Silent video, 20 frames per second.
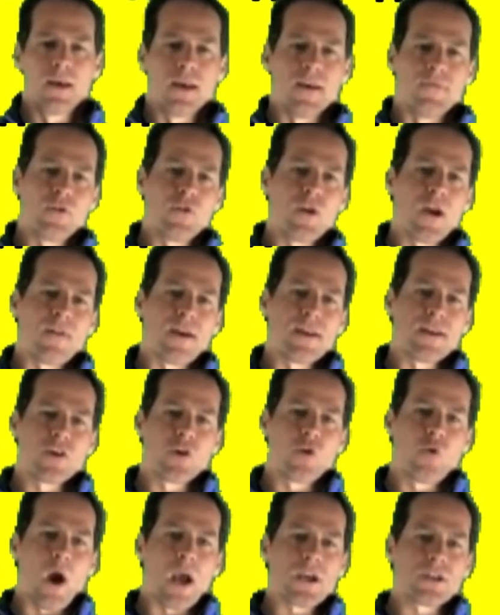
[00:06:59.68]
If you have any
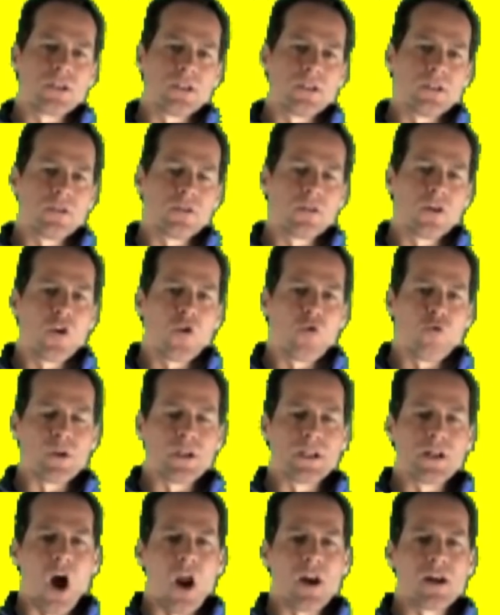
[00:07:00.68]
questions
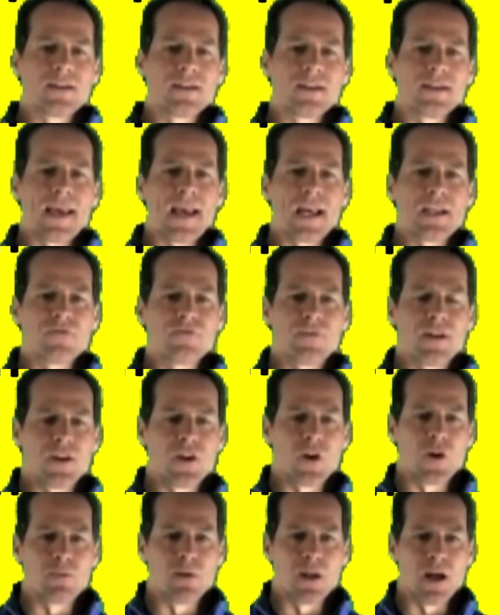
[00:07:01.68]
regarding today's
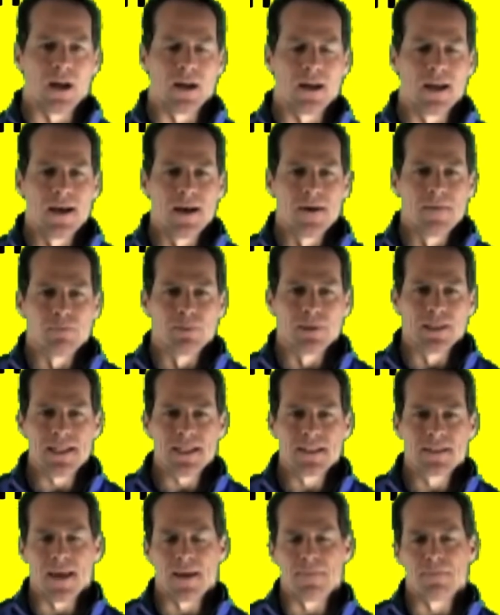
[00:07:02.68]
video blog,
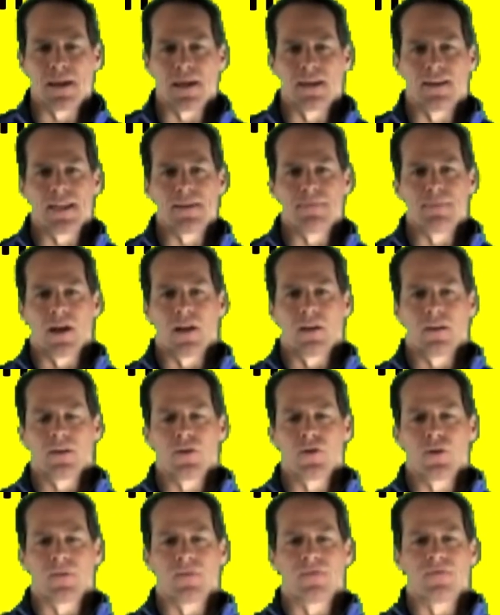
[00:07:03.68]
please send me an email.
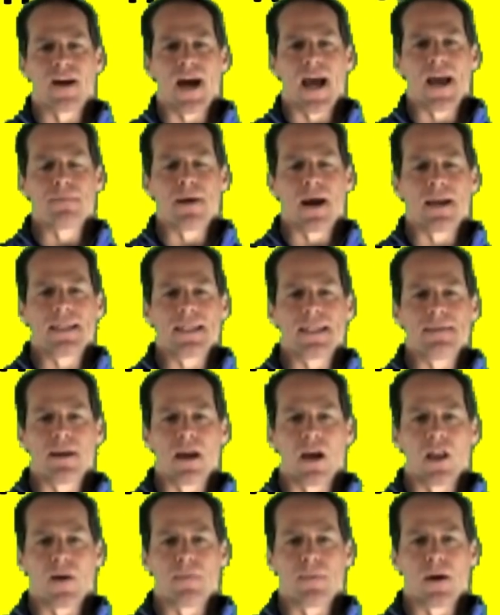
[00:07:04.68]
You can find my
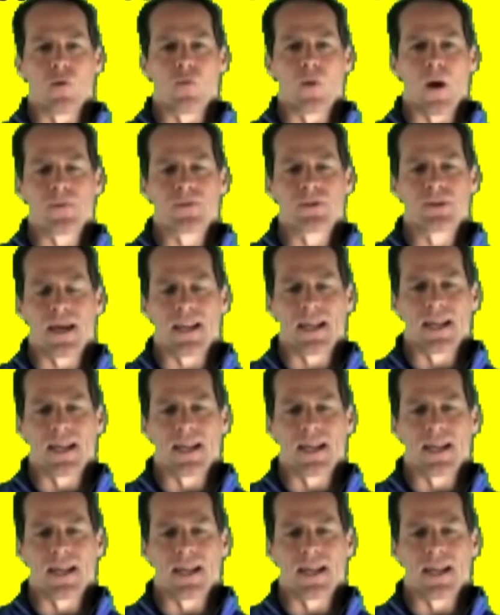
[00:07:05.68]
email on my website